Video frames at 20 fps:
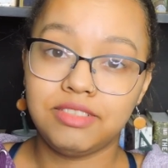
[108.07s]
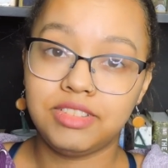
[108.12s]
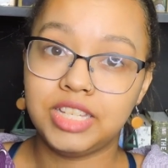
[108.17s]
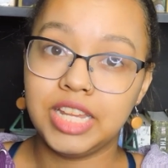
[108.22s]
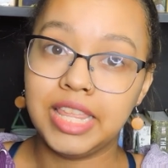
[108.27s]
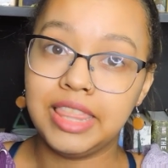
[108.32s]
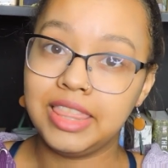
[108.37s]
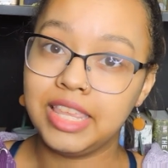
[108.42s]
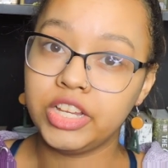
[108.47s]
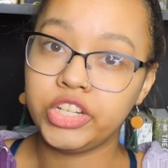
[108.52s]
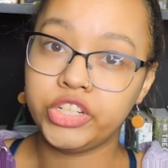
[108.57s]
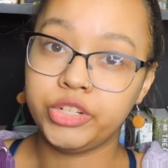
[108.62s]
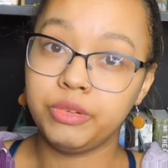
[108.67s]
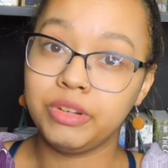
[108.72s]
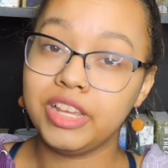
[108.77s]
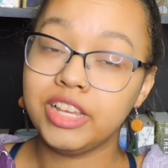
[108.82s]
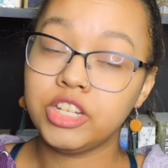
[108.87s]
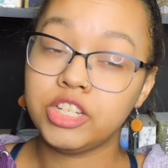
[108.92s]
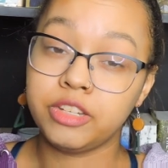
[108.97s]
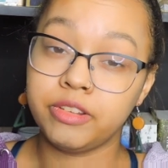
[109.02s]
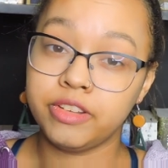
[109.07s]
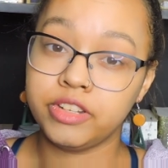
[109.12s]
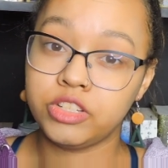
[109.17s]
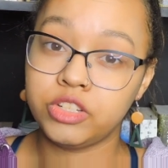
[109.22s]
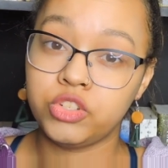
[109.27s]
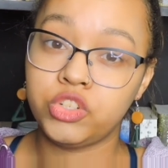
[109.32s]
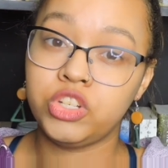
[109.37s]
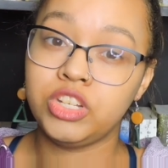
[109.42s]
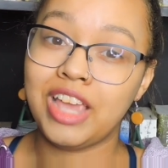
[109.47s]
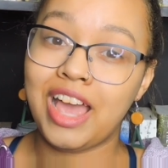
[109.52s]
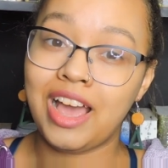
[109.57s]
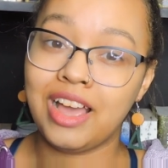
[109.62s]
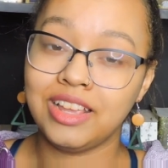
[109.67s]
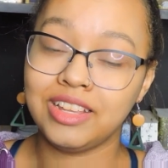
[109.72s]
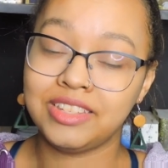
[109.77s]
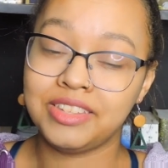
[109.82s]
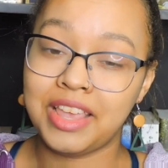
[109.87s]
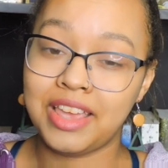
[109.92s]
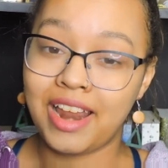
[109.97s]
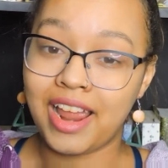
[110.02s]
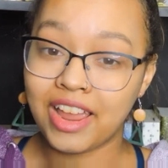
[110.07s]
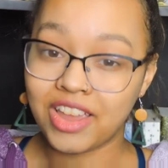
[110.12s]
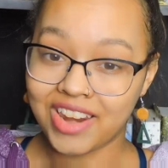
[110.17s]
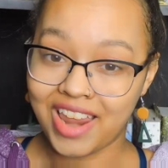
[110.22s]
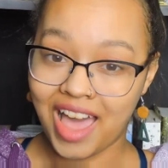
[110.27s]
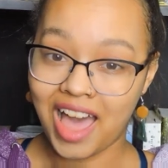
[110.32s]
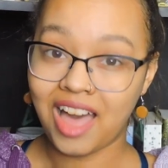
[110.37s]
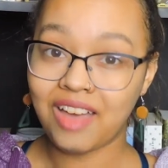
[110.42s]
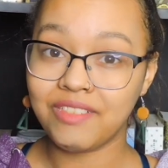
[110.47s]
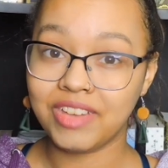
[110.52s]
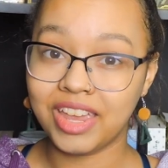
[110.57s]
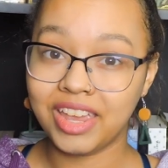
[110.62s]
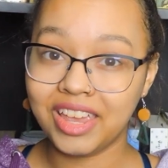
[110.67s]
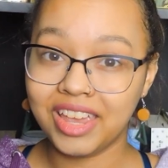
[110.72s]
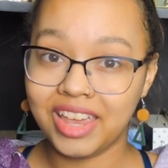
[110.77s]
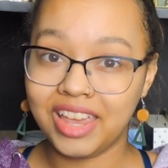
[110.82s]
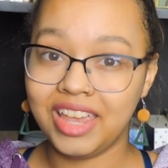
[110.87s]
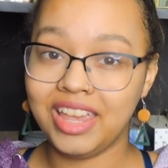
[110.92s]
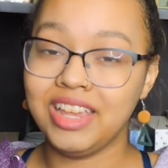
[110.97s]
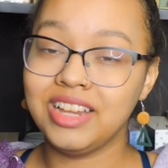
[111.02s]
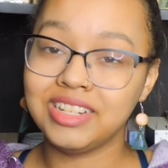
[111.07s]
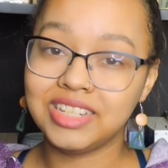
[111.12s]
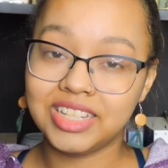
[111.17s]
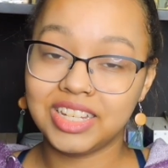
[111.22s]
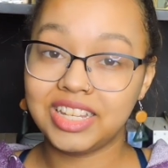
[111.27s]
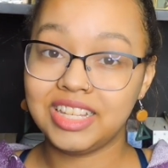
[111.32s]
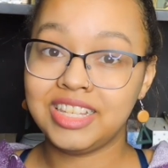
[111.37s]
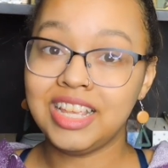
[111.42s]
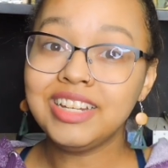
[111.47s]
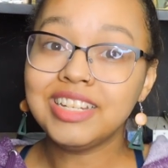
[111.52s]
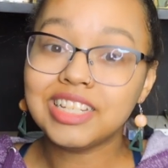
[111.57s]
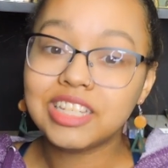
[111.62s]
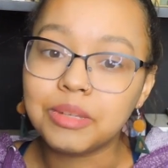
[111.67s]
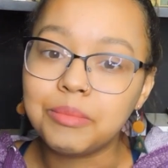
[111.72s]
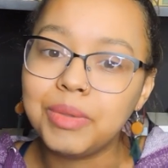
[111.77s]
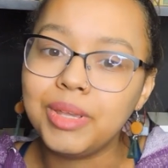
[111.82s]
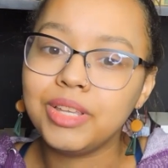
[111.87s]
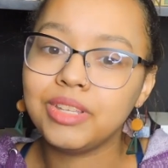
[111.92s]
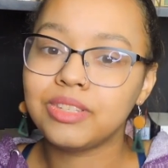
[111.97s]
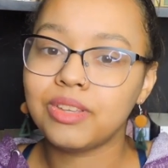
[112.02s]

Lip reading: didn't think she would get to it, so she said I could have it and sent it to me.